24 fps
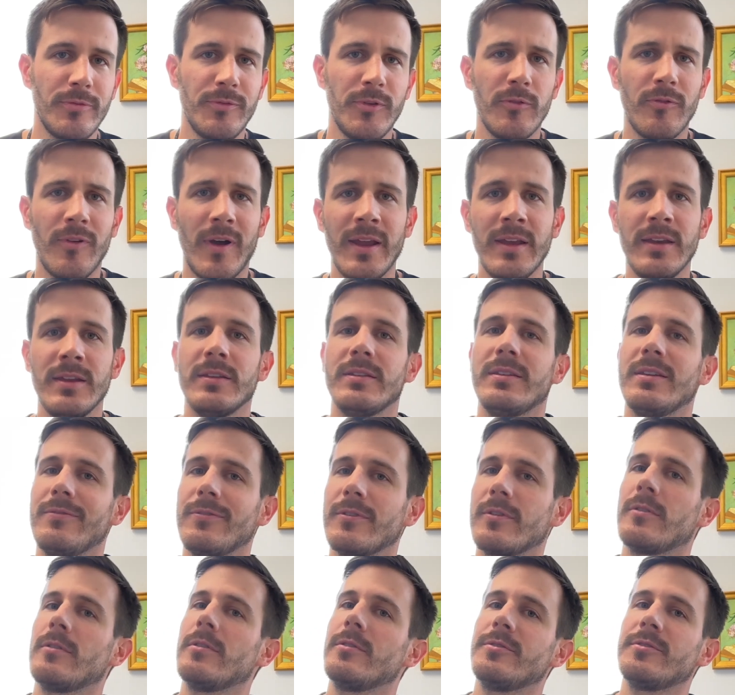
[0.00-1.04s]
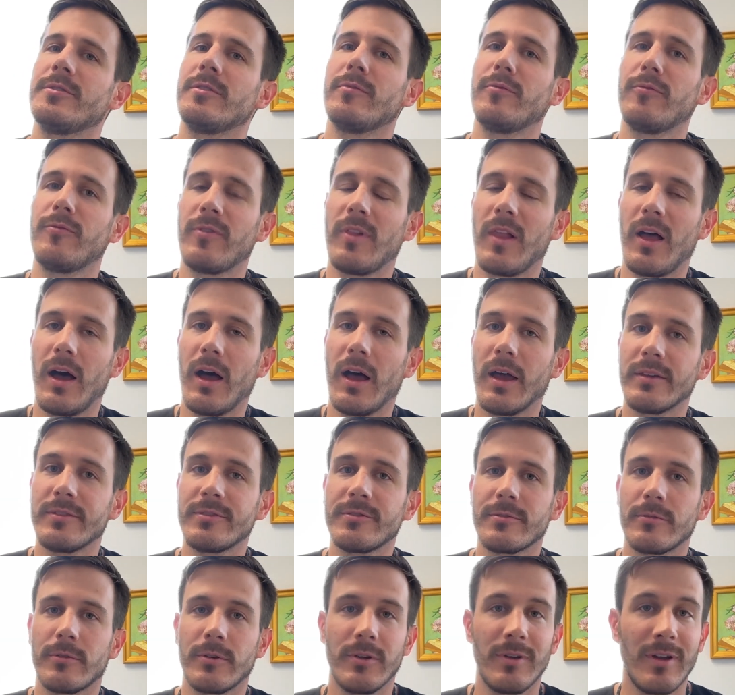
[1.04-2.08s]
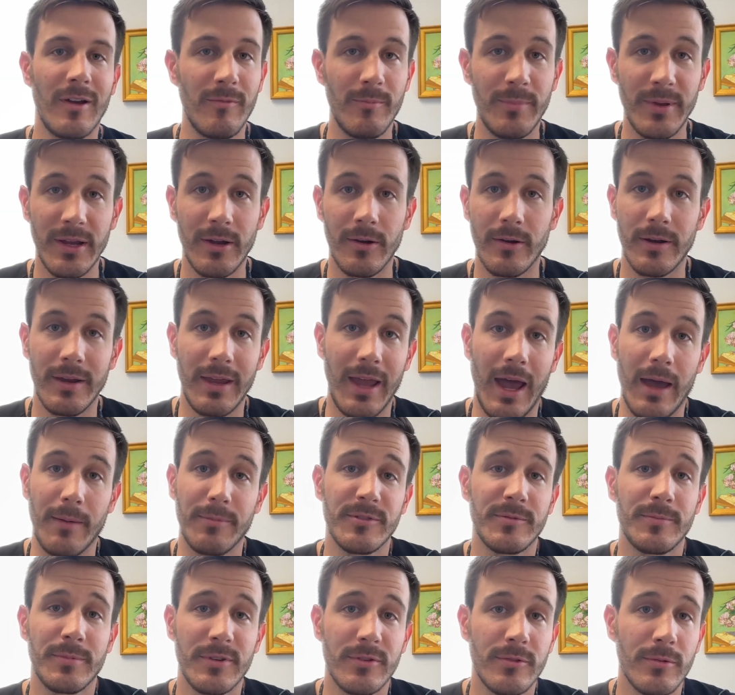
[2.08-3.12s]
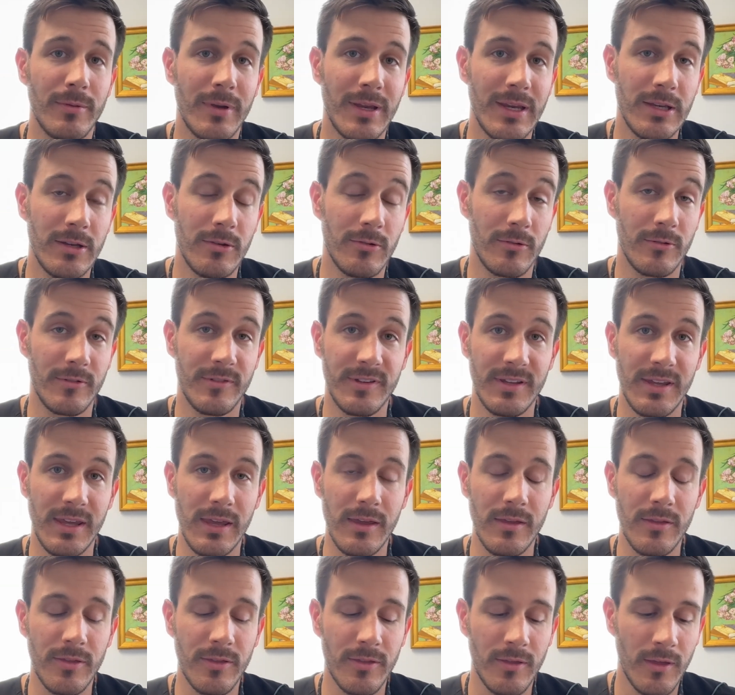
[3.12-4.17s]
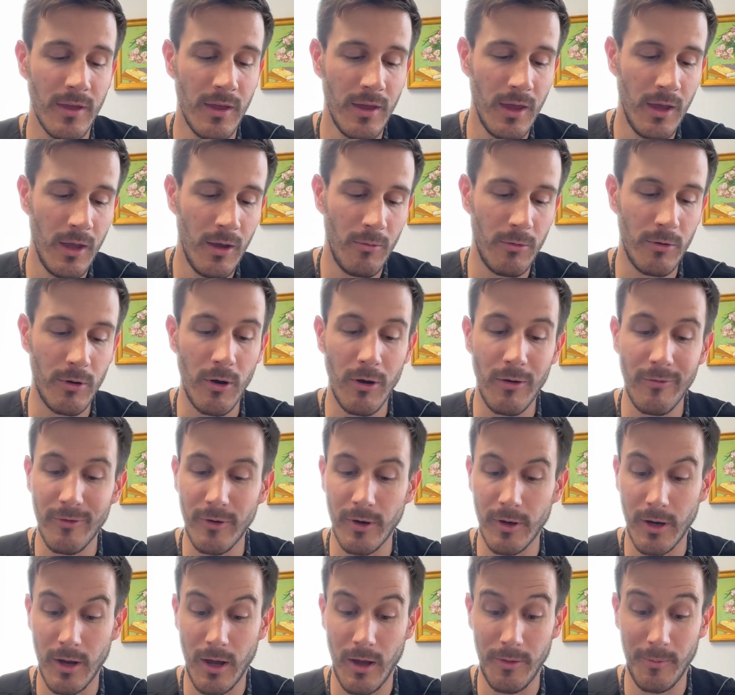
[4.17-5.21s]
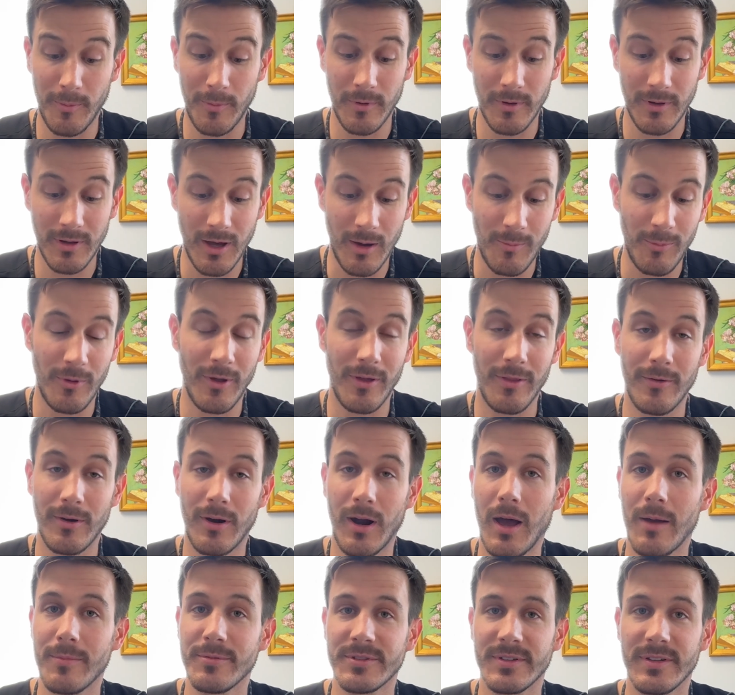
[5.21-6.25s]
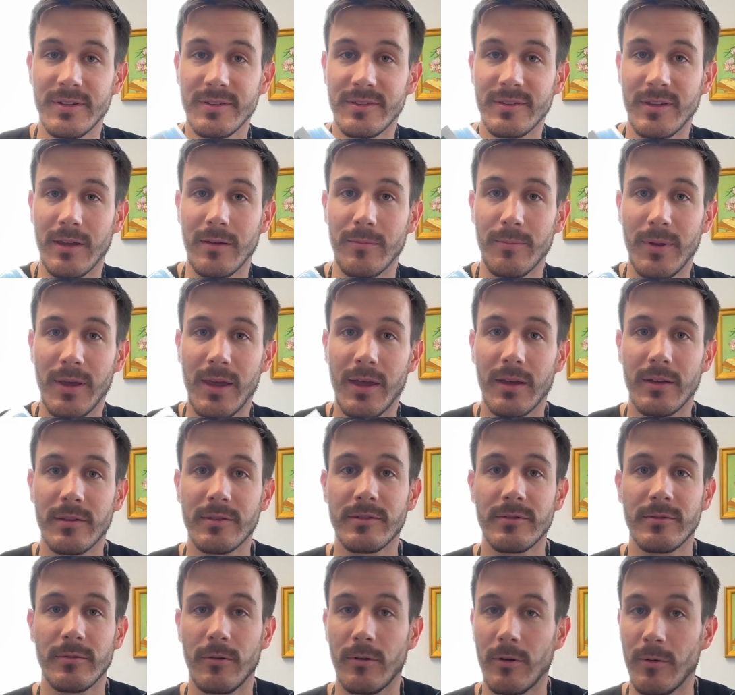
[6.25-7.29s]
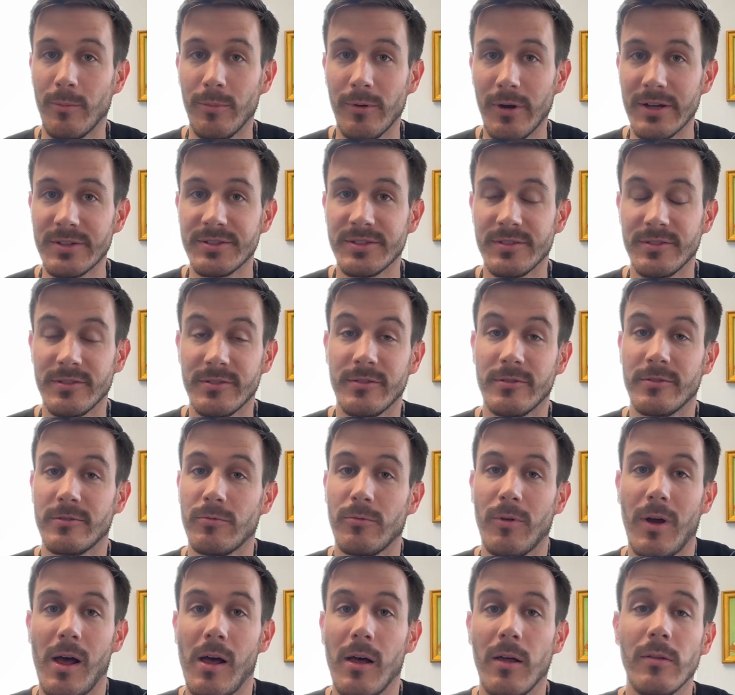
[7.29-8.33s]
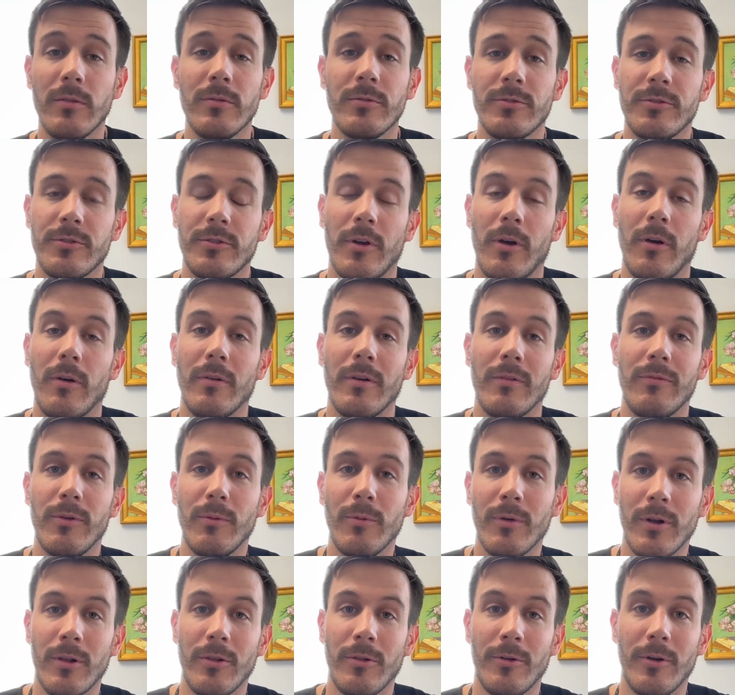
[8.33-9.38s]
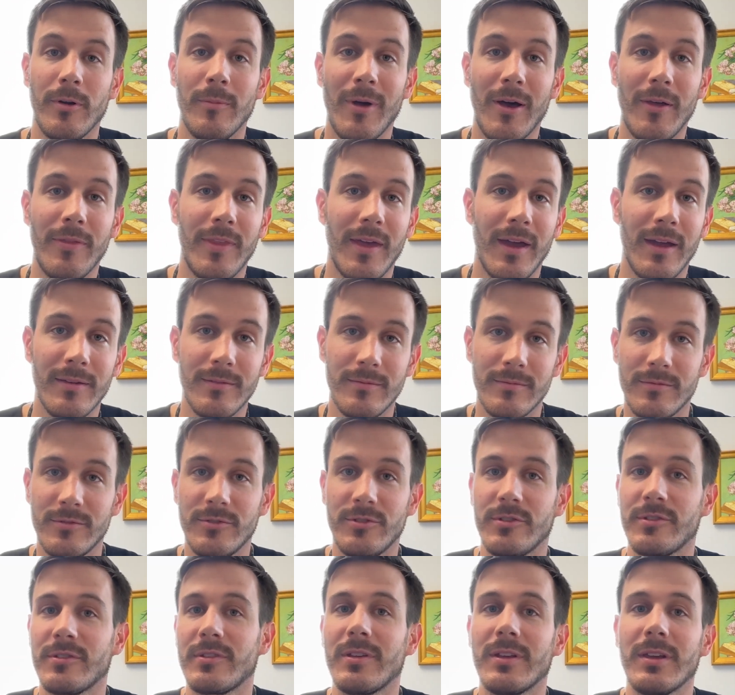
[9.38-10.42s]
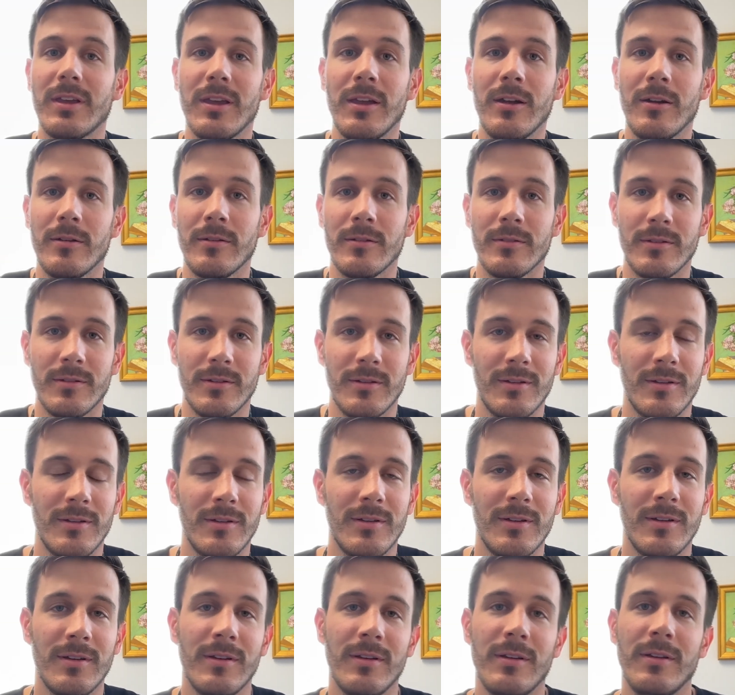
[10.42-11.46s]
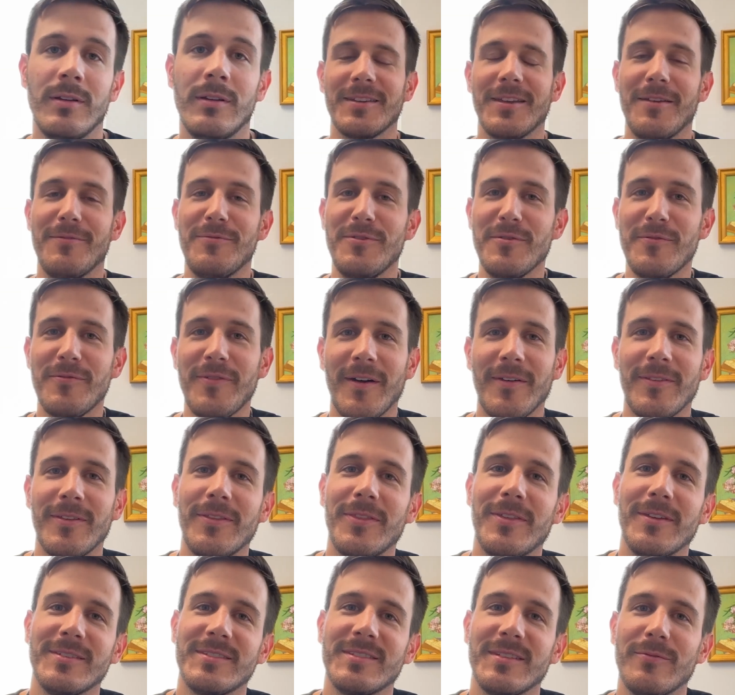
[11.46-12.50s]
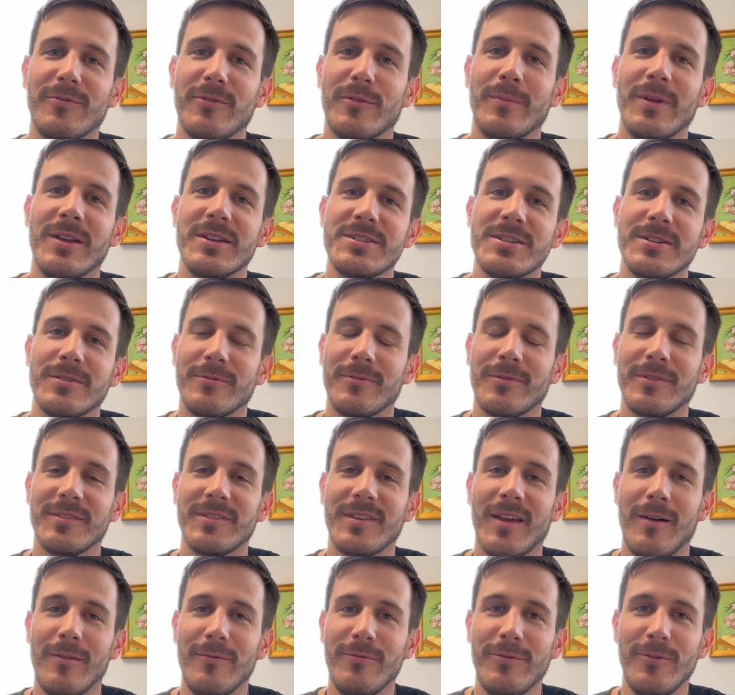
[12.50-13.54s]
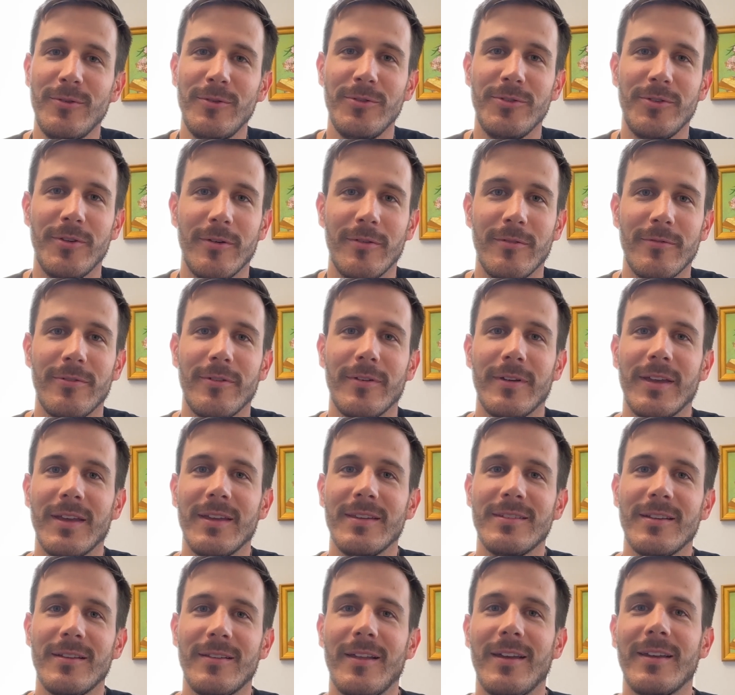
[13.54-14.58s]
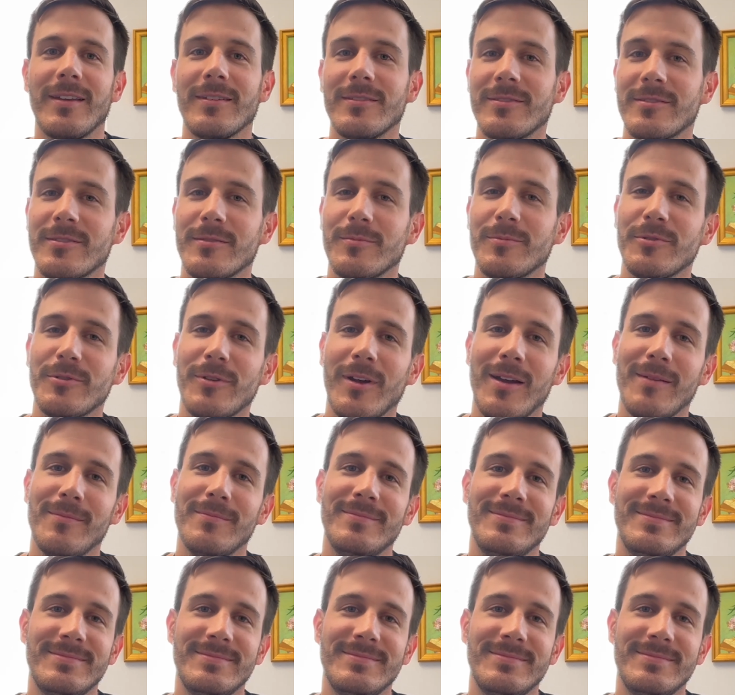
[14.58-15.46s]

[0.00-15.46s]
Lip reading: you find it difficult to floss or you have bigger gaps between your teeth, we'll go over a couple other options like picks or brushes as well. So if you want to learn about that, just click here. If you found that this information was helpful, don't forget to like and subscribe.